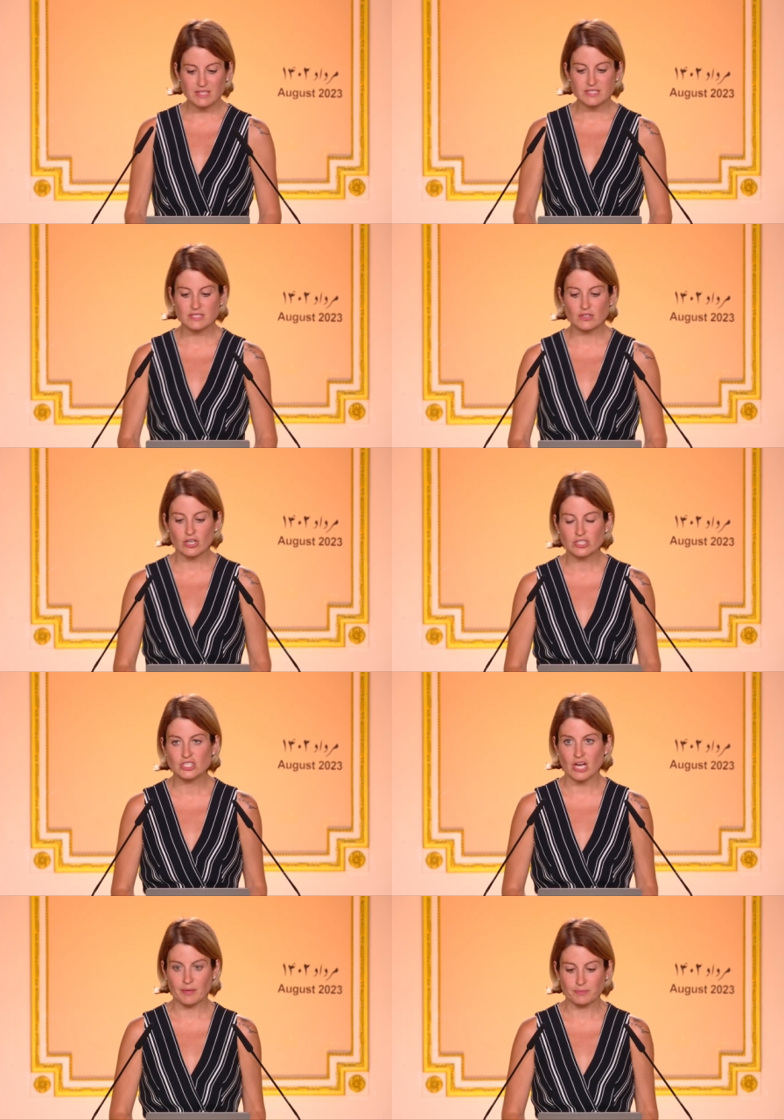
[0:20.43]
This dark
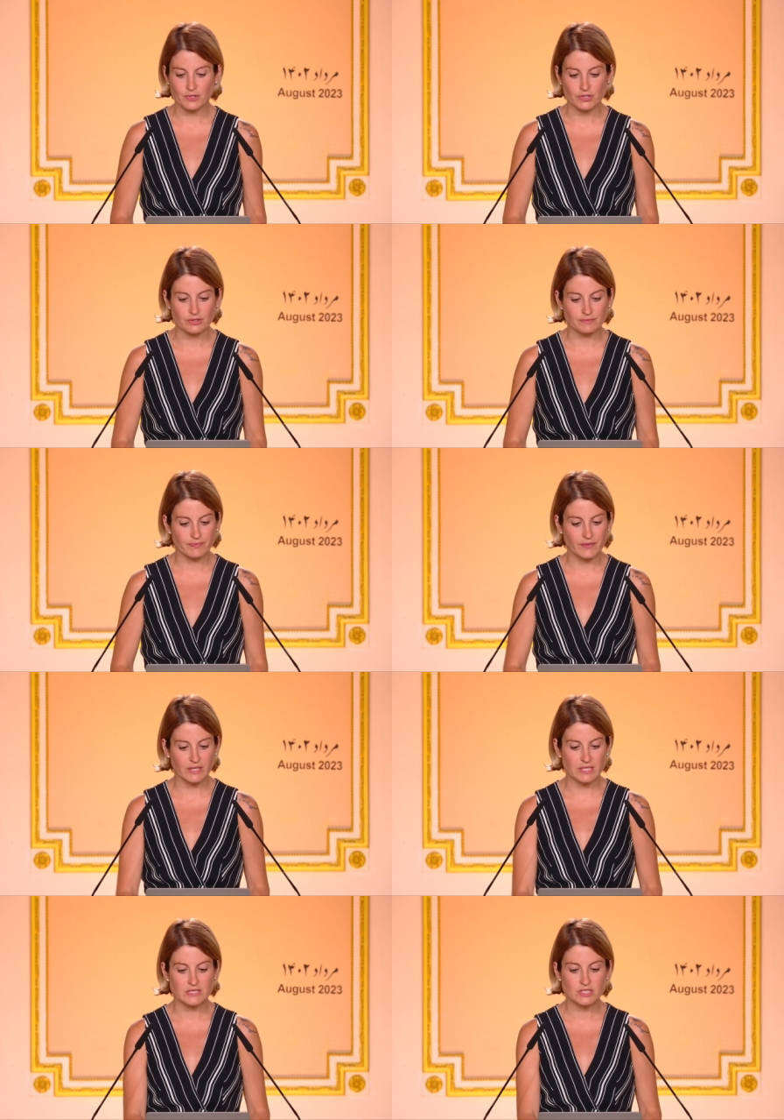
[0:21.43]
chapter
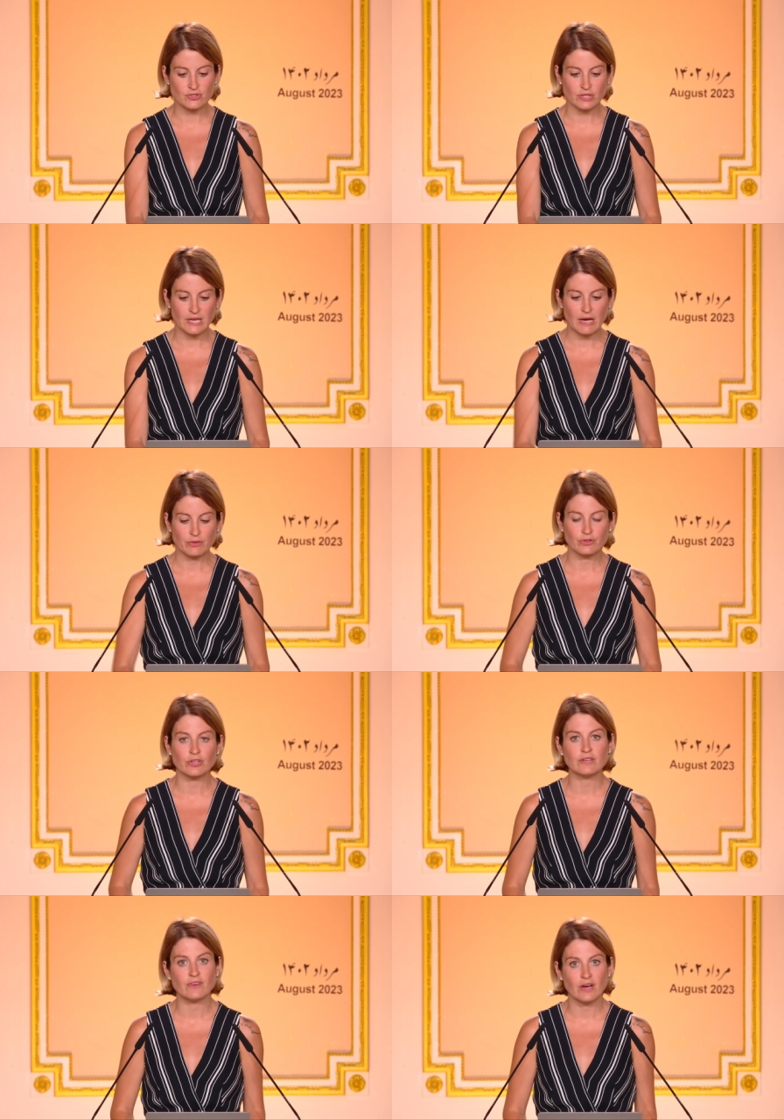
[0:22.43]
in history, now
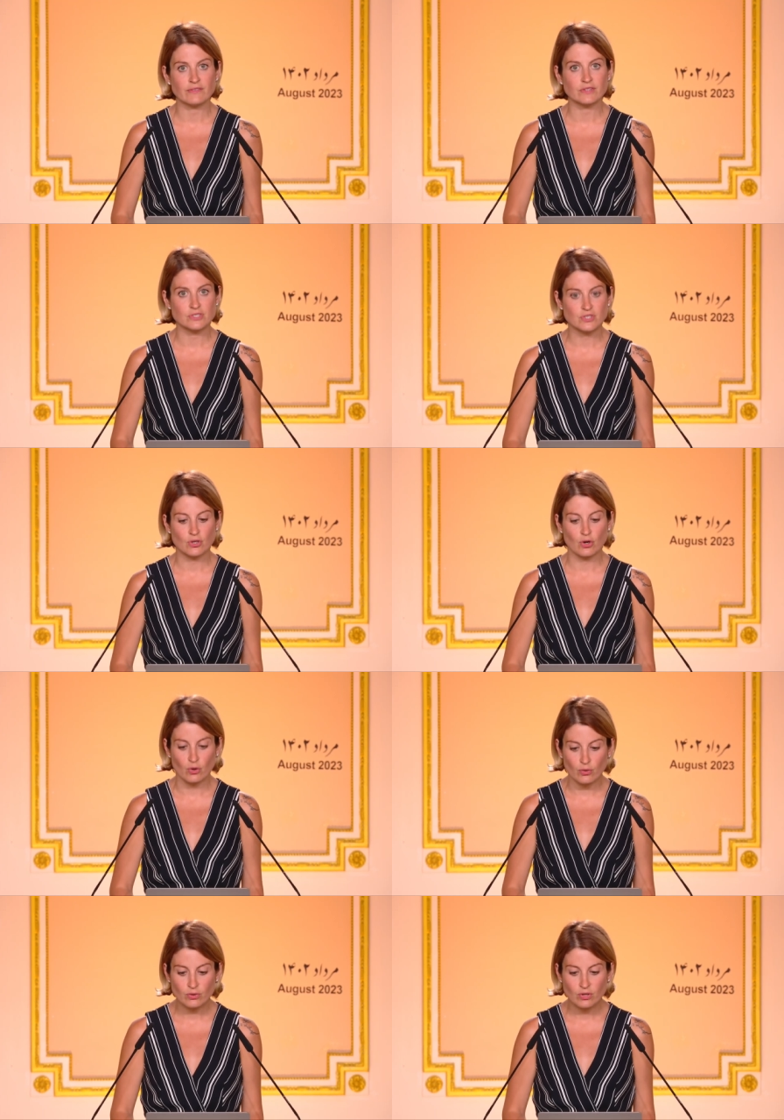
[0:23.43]
thirty-five years
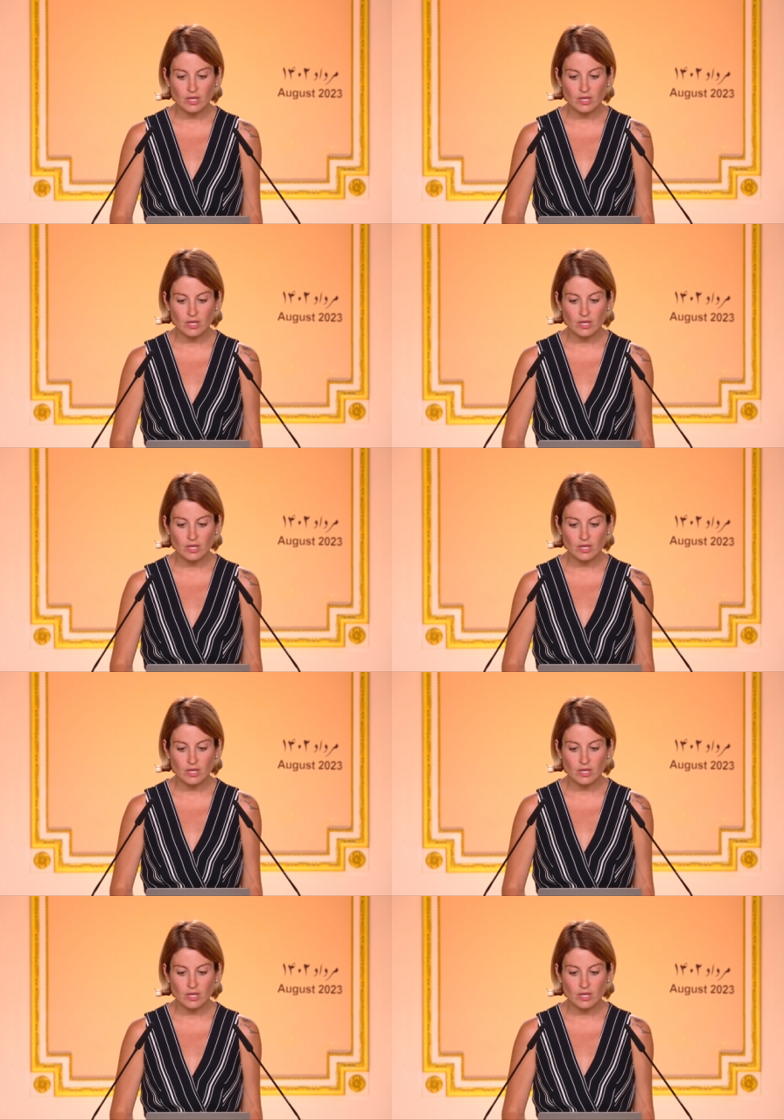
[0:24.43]
ago,